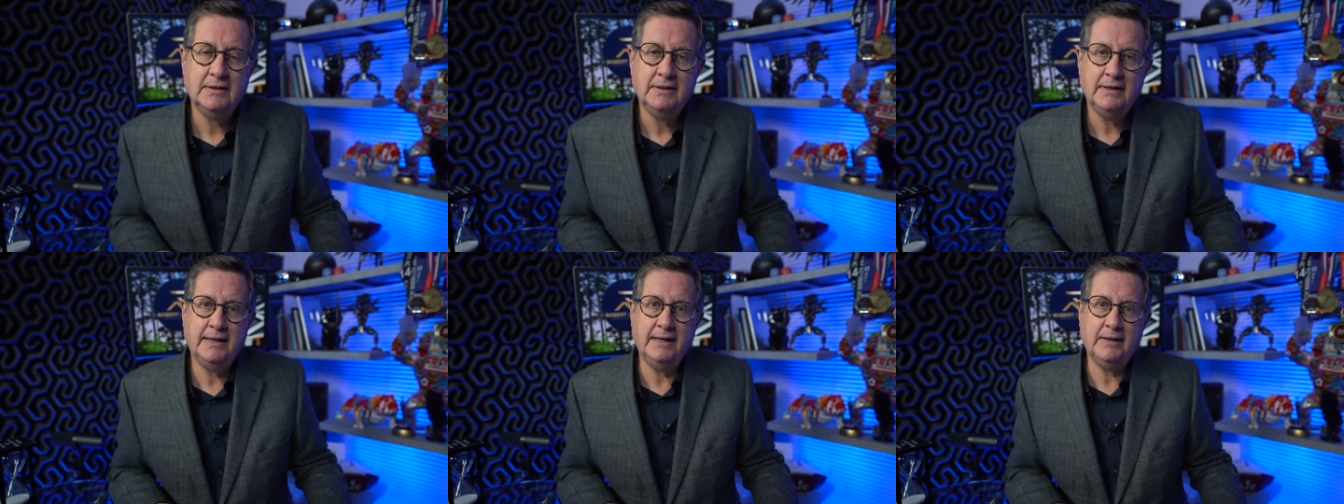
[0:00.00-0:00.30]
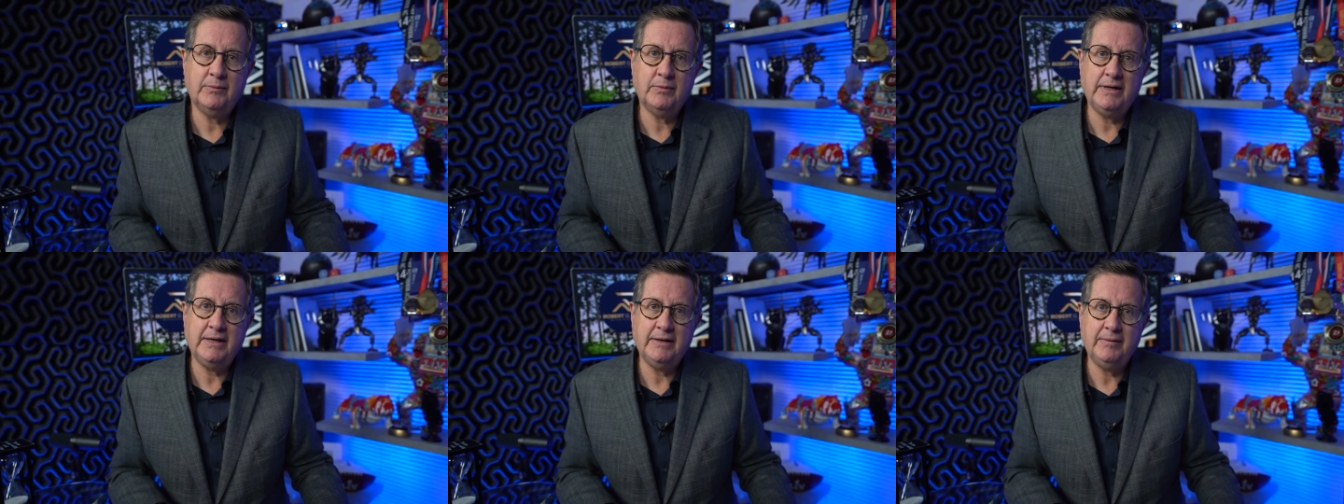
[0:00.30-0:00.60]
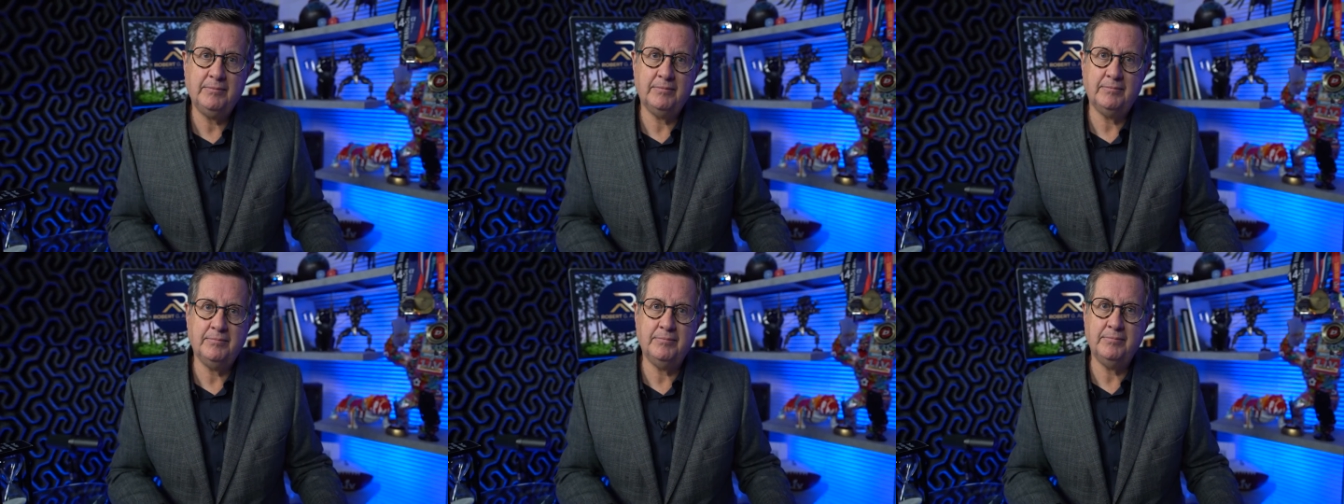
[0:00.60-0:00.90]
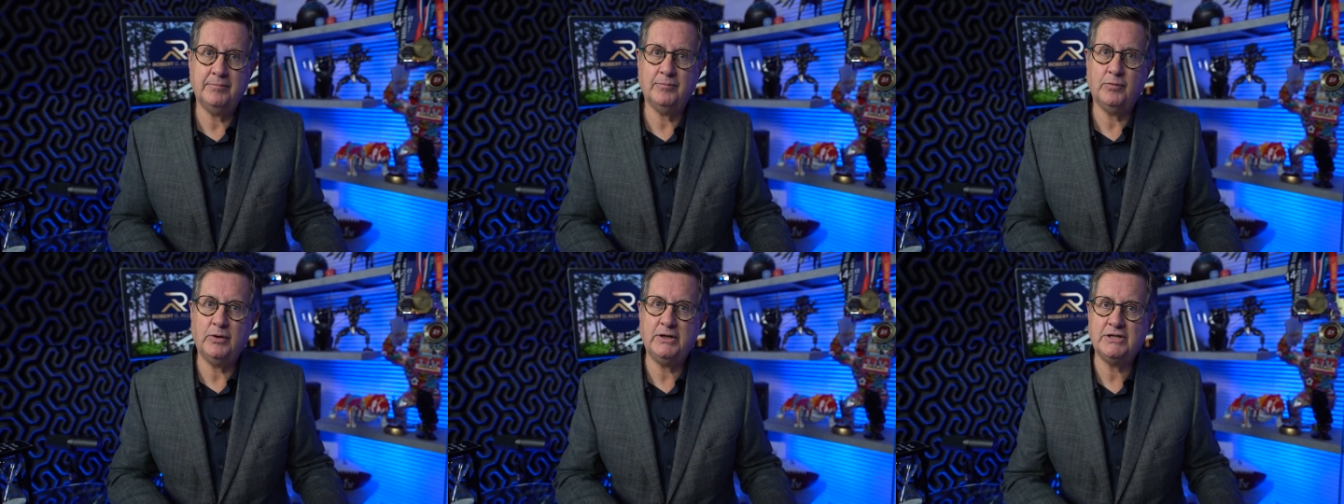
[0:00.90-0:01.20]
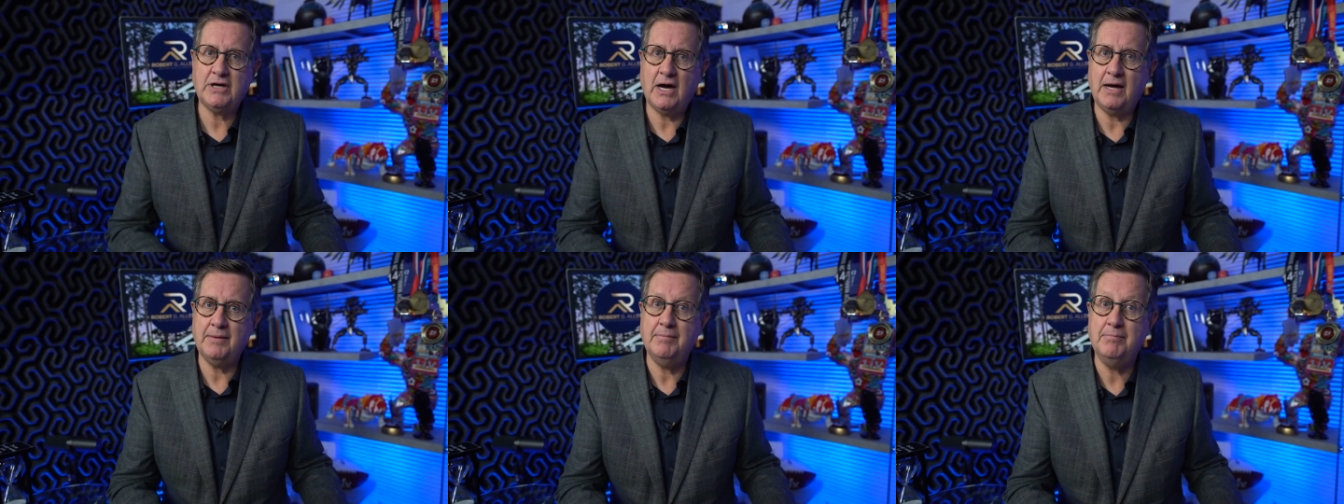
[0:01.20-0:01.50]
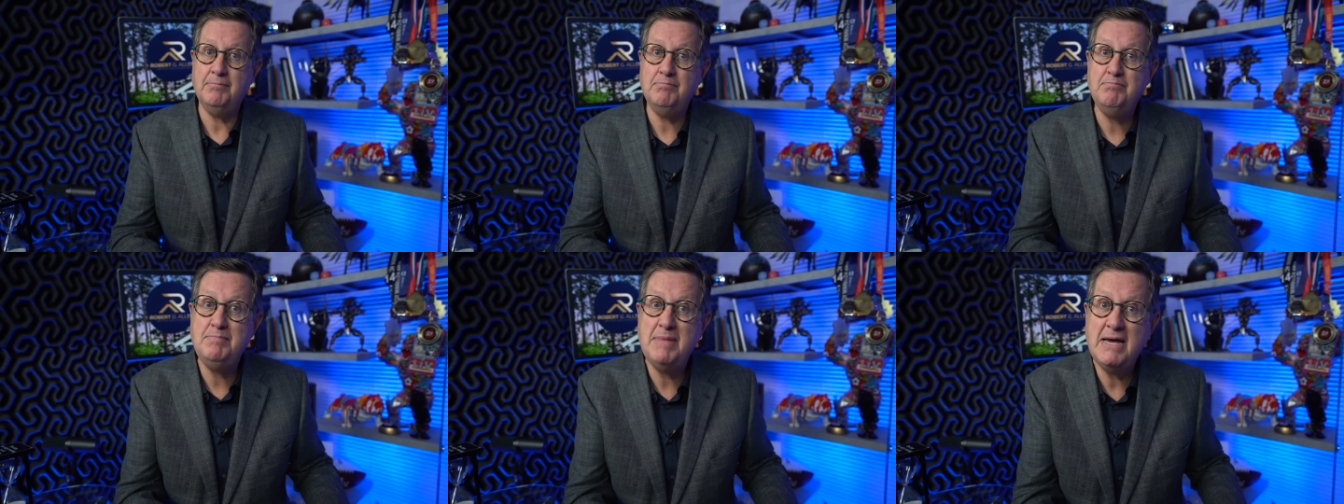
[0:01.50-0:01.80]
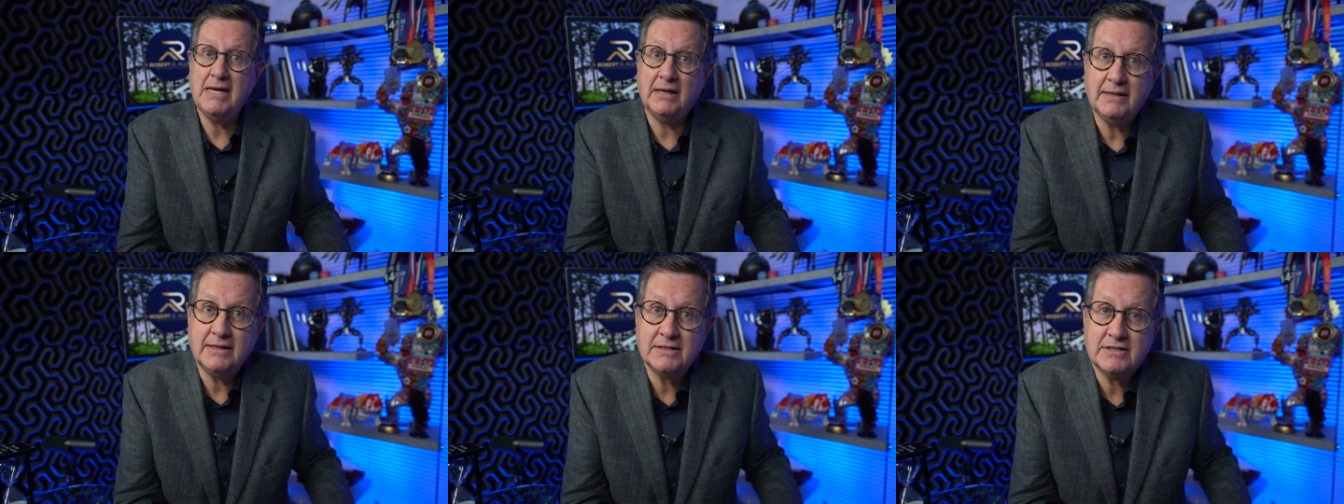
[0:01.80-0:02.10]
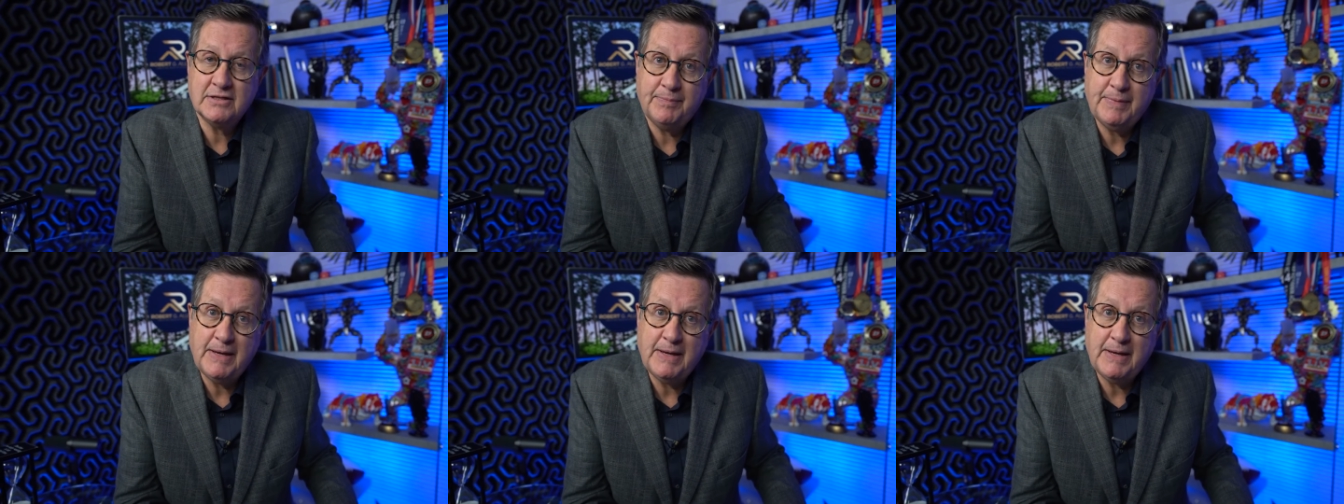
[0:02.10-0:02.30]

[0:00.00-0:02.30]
And we, we taught millions of